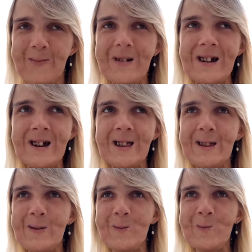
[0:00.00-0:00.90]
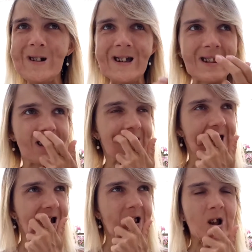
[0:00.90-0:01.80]
Because when
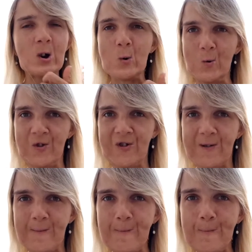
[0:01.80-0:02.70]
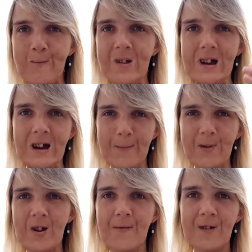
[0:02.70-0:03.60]
that coach a
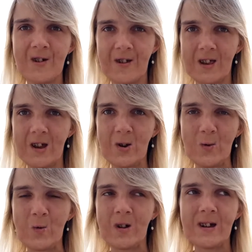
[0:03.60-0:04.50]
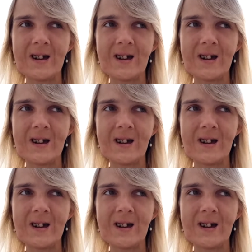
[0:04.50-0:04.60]
couple of years ago